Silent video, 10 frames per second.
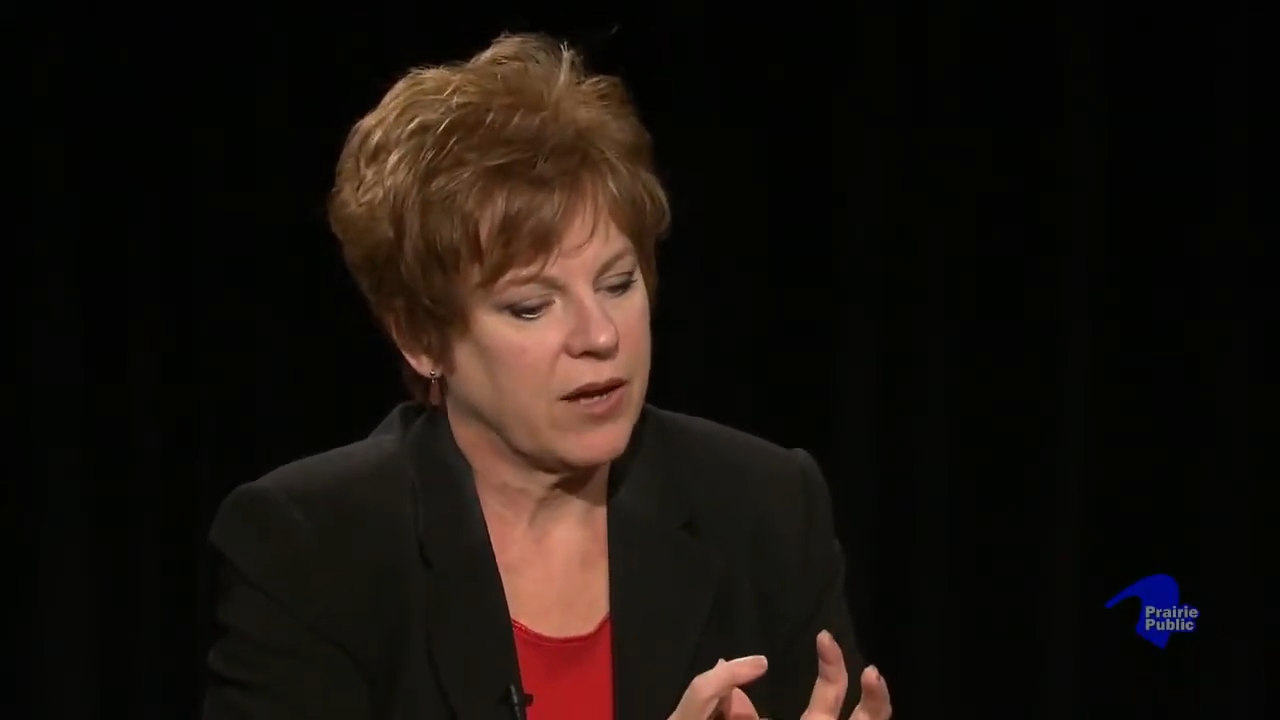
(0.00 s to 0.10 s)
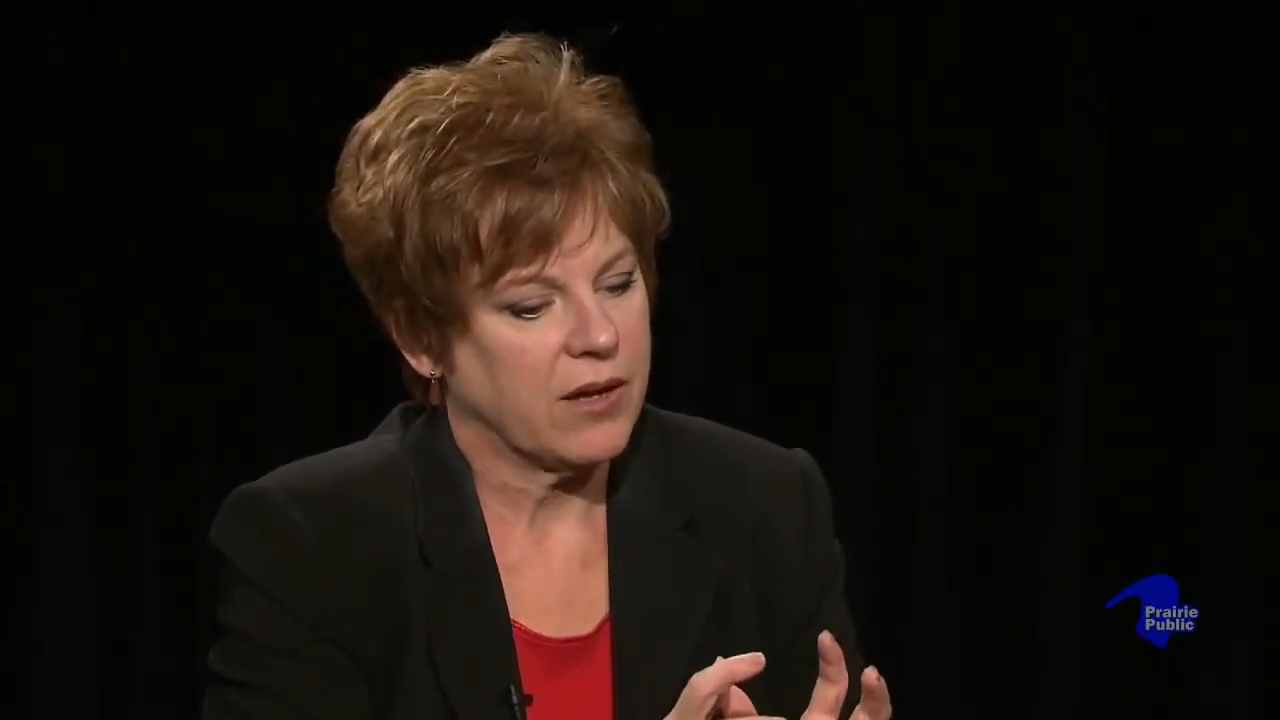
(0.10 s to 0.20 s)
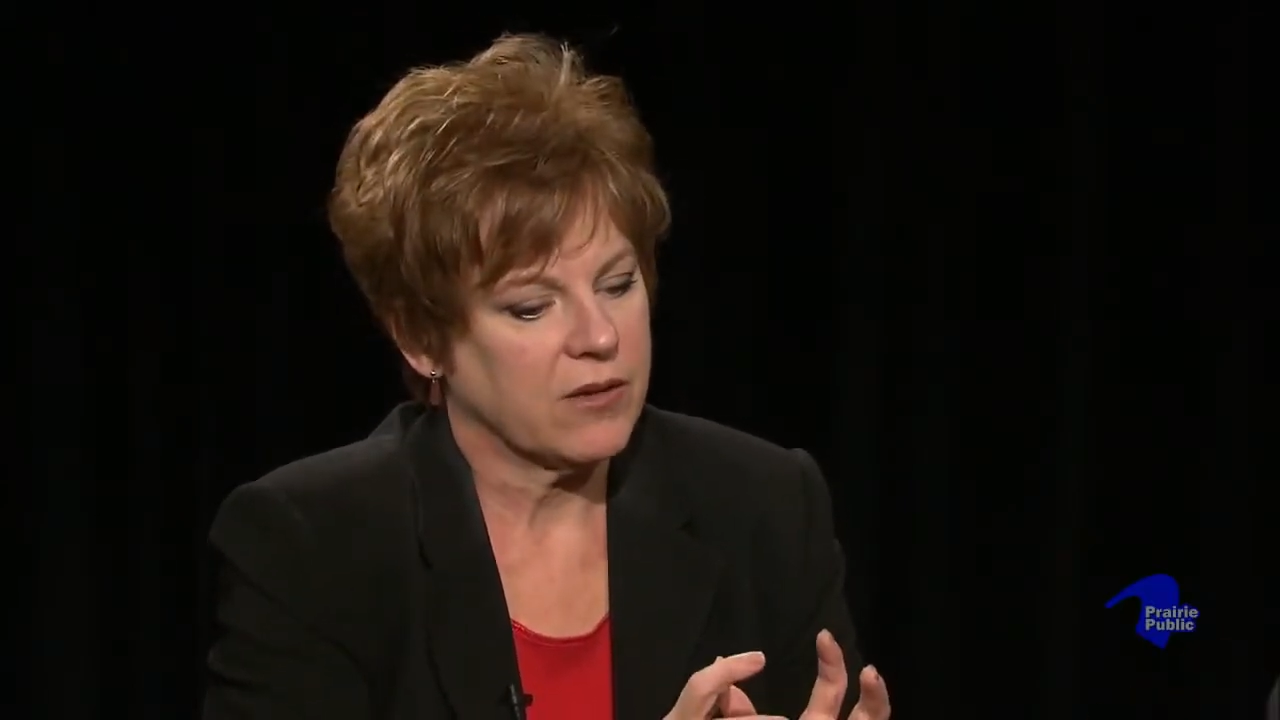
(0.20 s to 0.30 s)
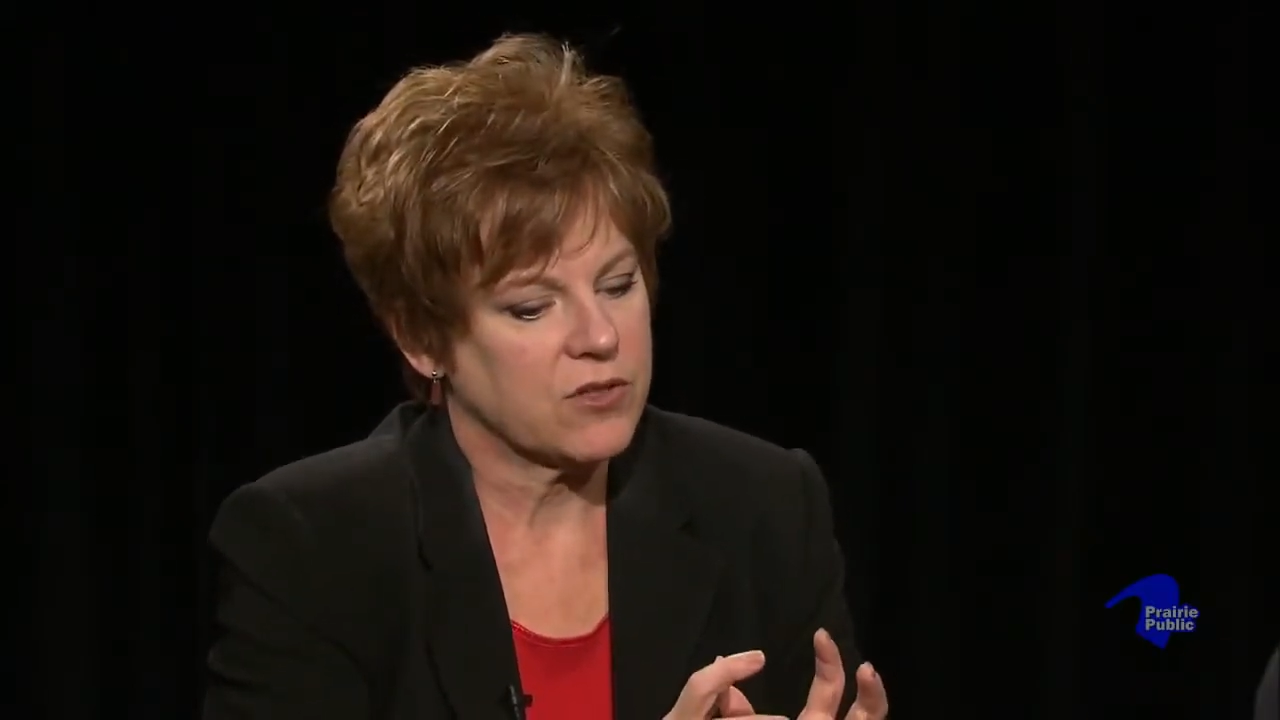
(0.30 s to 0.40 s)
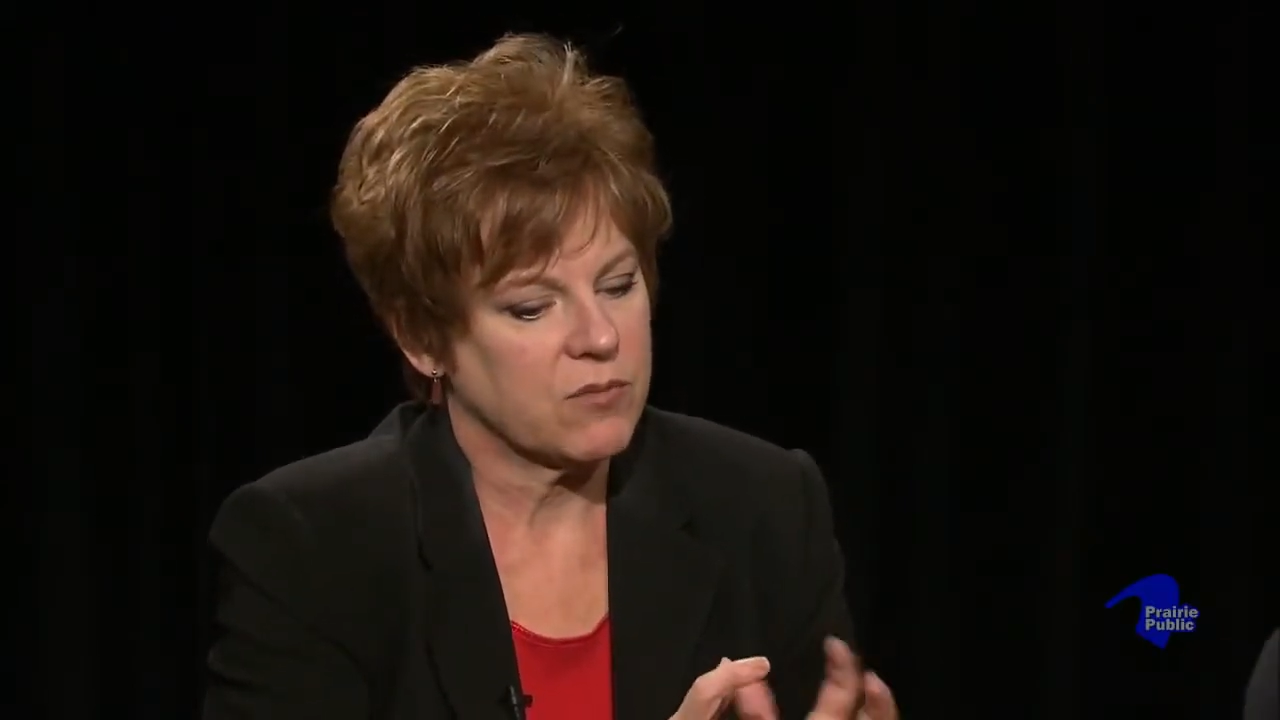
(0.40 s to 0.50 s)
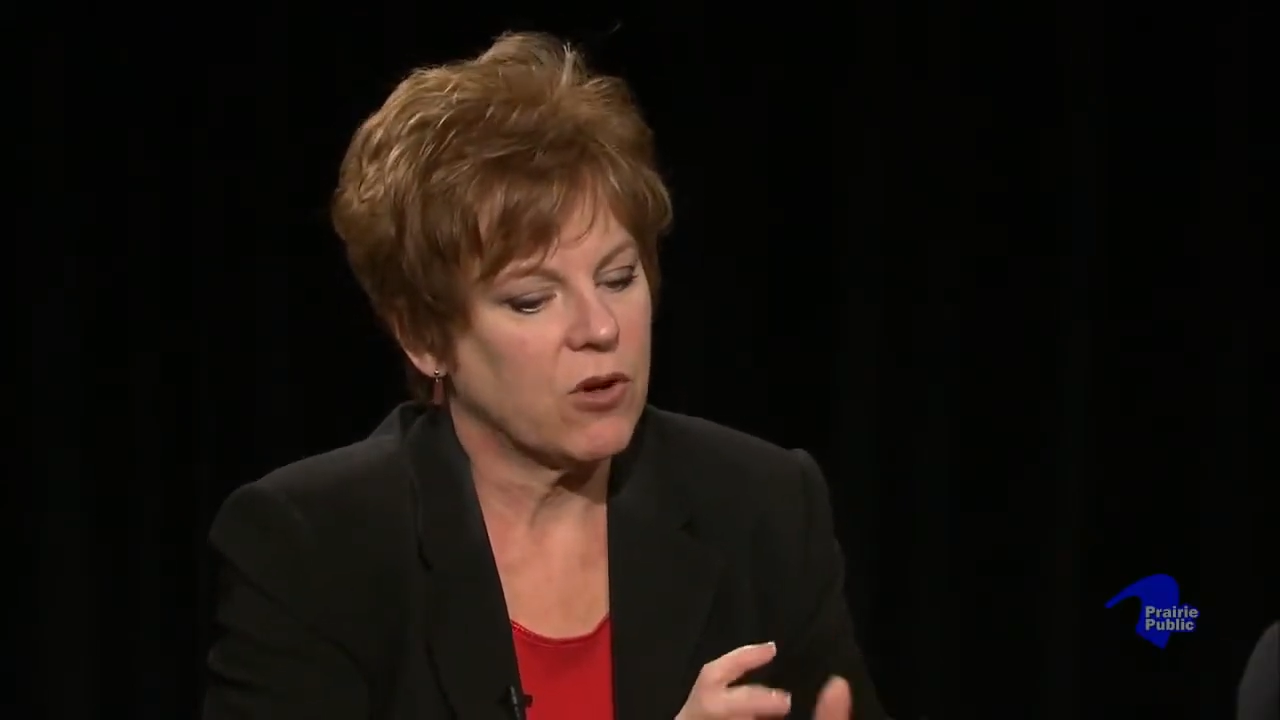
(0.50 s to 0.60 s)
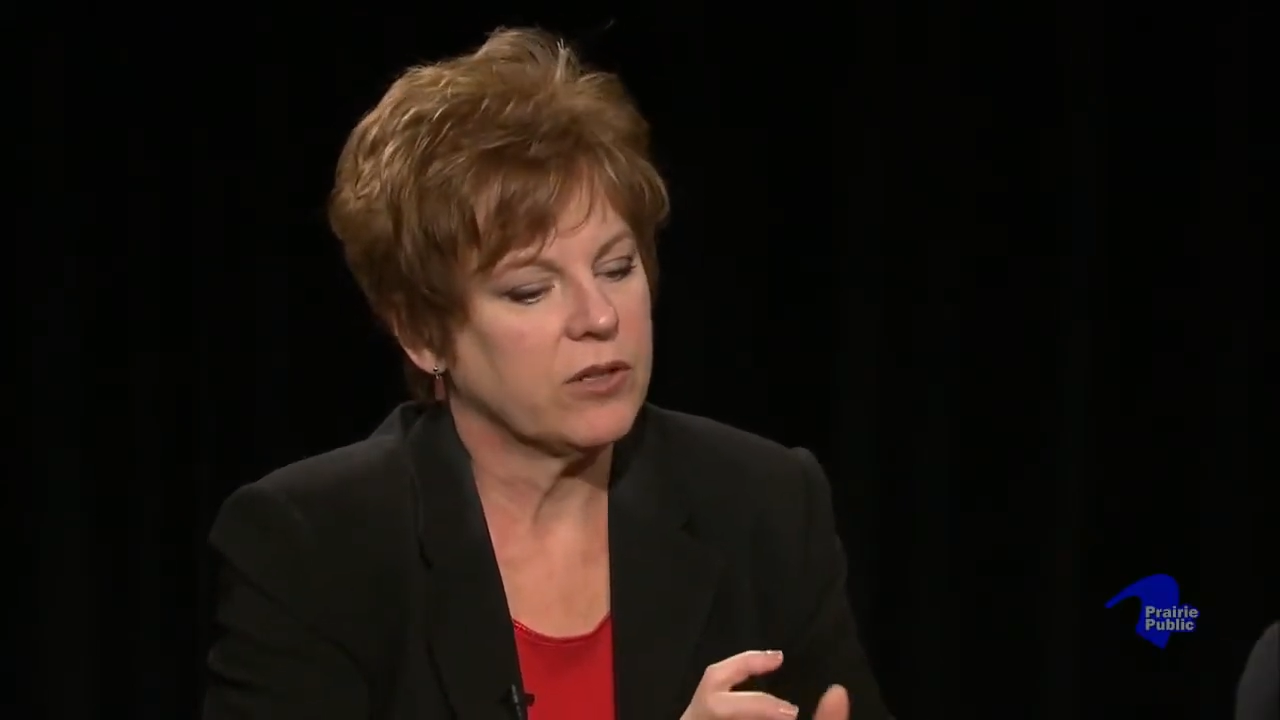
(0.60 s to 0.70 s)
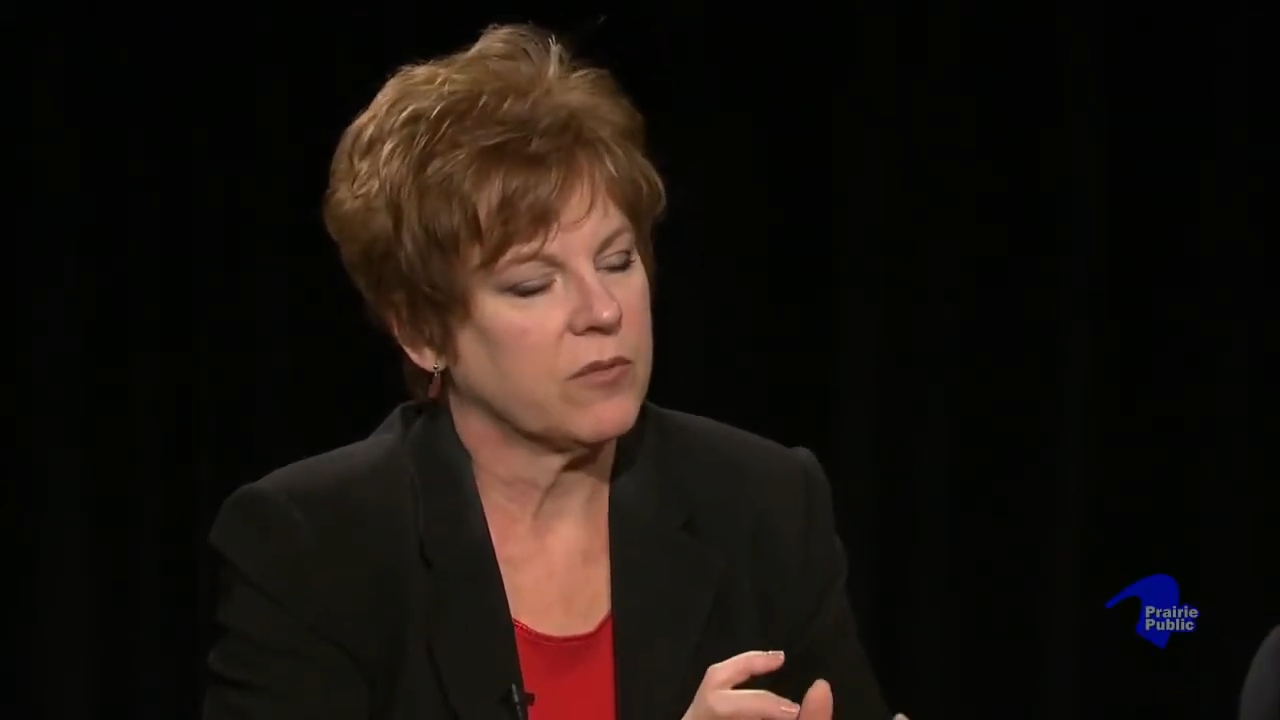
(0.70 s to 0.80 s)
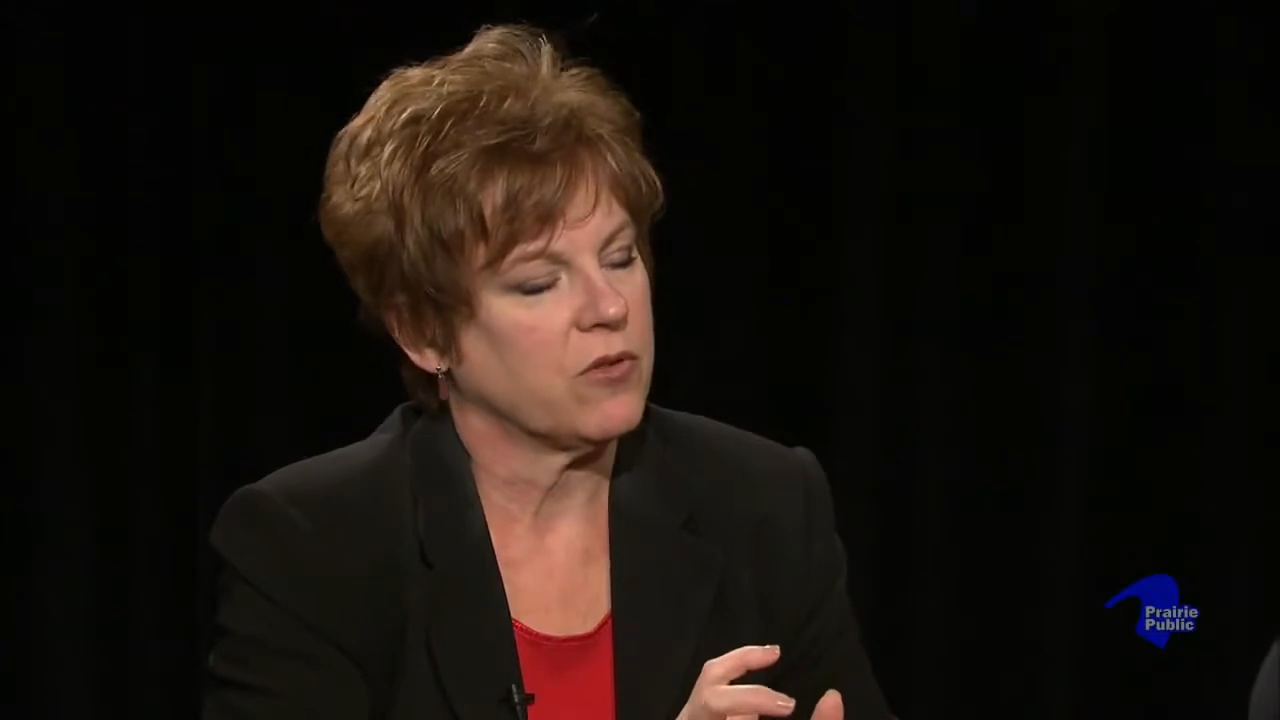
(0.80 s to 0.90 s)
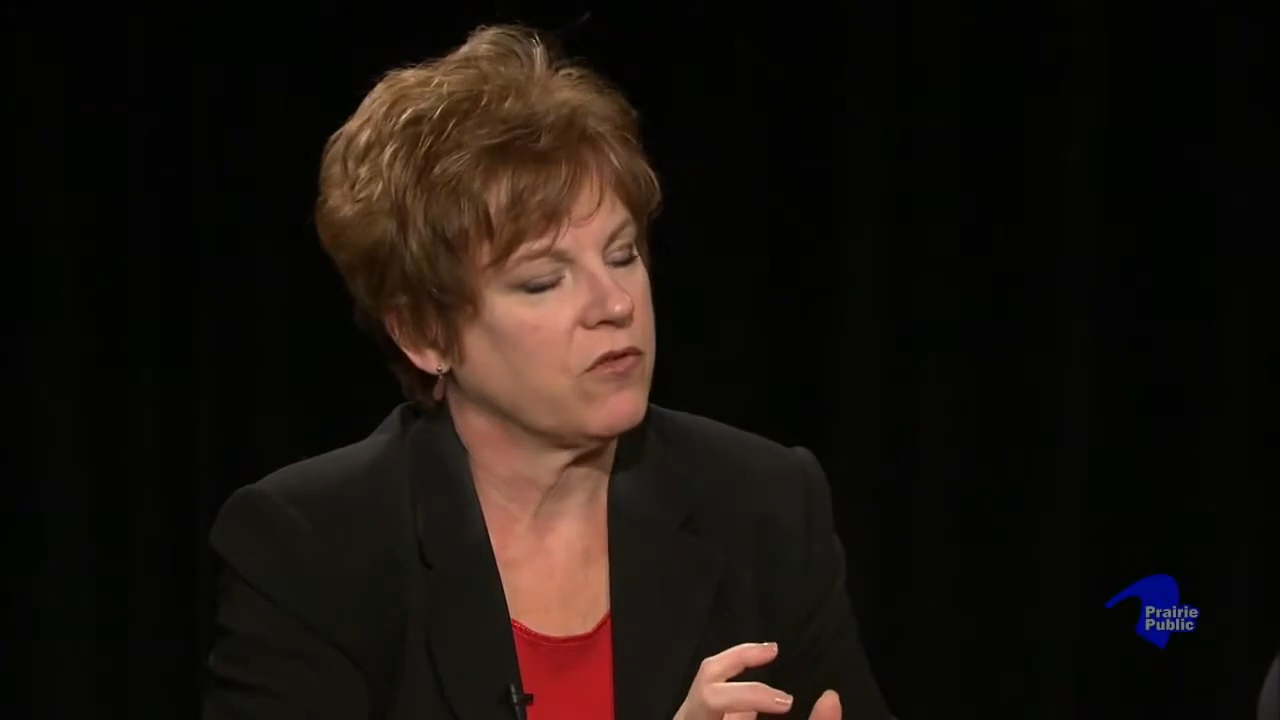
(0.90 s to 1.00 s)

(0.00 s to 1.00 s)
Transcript: a small number